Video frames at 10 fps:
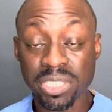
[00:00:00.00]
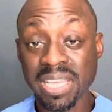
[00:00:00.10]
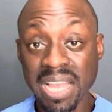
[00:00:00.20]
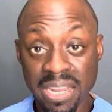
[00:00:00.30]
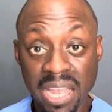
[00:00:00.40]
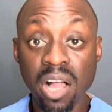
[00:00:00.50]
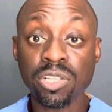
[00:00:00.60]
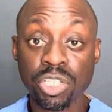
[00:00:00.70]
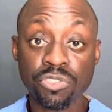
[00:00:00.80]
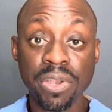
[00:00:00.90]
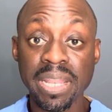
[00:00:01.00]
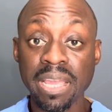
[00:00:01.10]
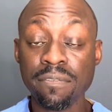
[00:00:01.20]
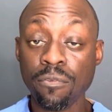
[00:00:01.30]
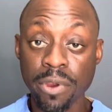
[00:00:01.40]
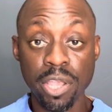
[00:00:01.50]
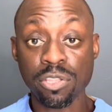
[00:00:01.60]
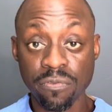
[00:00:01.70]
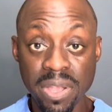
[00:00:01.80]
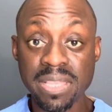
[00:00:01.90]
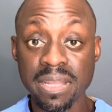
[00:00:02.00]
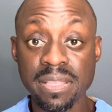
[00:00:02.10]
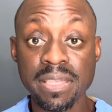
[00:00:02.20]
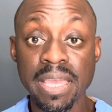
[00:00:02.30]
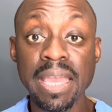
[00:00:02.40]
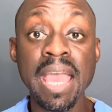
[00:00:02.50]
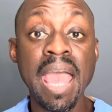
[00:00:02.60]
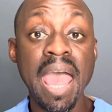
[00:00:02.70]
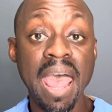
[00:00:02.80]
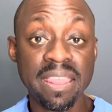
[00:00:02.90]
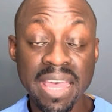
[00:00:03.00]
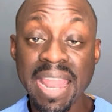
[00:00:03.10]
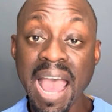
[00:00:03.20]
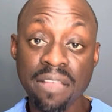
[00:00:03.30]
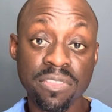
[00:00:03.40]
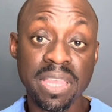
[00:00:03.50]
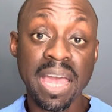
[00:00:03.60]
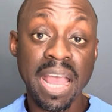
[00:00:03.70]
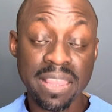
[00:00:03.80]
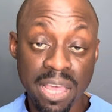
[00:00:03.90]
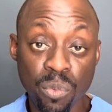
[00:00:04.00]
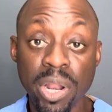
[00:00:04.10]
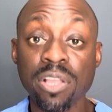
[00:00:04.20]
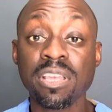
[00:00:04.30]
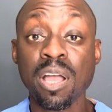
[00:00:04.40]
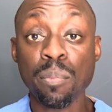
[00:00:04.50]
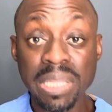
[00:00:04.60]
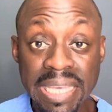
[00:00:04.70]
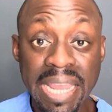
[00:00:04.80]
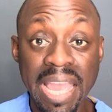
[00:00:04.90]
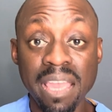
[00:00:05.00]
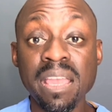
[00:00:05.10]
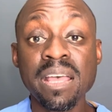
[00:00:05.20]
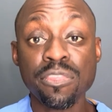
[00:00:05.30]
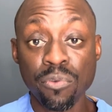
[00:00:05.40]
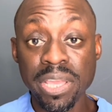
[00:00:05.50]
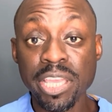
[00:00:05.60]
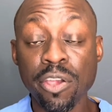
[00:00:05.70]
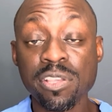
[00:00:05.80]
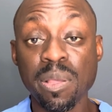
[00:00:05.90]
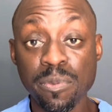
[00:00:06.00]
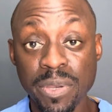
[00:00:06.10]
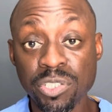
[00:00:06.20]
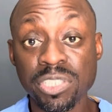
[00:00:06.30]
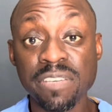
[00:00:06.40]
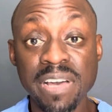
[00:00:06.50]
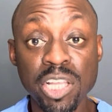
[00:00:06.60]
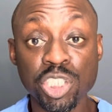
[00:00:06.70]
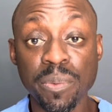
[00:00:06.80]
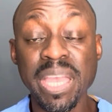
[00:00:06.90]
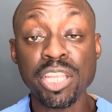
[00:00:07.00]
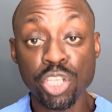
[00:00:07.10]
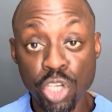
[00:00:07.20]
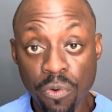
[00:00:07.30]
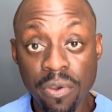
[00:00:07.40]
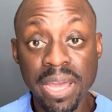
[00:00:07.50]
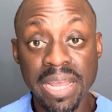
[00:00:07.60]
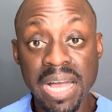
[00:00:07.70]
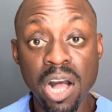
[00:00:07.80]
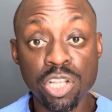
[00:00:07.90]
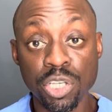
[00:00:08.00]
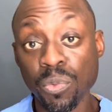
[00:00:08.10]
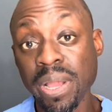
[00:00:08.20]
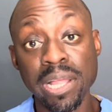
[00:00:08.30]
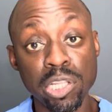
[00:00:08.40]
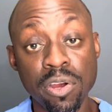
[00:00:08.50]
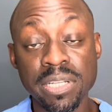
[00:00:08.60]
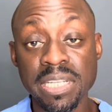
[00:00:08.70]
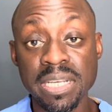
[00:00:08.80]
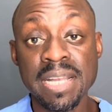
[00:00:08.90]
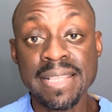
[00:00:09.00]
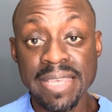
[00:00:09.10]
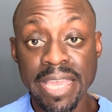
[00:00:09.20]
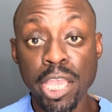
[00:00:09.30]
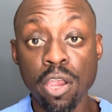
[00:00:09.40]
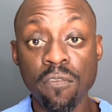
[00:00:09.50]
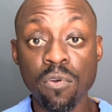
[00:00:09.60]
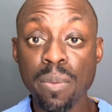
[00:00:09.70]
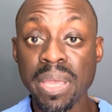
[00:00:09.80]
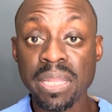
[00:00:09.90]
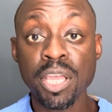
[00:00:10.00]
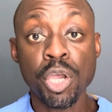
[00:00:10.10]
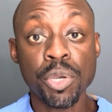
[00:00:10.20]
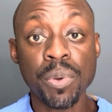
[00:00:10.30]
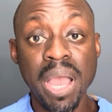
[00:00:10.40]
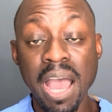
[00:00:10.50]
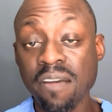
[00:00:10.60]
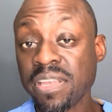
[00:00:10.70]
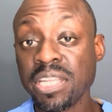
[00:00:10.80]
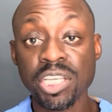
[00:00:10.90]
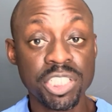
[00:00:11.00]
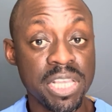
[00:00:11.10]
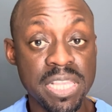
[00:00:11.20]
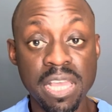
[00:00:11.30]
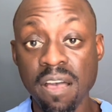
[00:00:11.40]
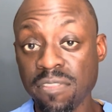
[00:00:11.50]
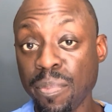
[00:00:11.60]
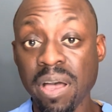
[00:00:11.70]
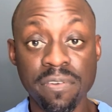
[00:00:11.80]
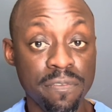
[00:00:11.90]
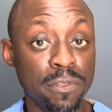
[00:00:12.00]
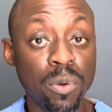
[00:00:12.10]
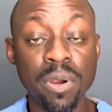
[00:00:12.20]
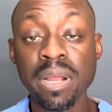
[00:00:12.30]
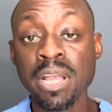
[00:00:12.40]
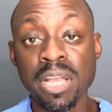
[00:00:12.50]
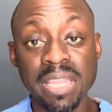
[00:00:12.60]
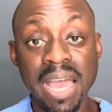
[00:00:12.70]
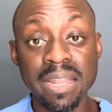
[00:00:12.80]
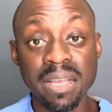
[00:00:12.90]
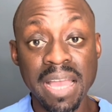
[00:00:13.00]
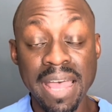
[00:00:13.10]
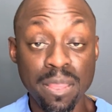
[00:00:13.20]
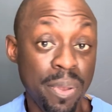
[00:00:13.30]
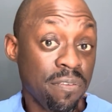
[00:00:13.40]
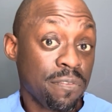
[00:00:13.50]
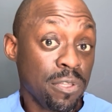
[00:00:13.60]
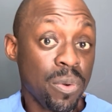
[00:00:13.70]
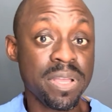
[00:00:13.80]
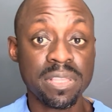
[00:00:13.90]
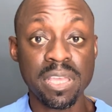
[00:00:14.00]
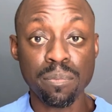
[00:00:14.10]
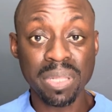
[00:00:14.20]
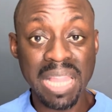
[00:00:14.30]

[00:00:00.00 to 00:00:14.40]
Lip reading: and gynecology training, 4 years of residency. And then after that, I then went on to complete a 3-year subspecialty fellowship in urogynecology, where I learned to take care of women who have conditions of the pelvic floor and the pelvic floor is the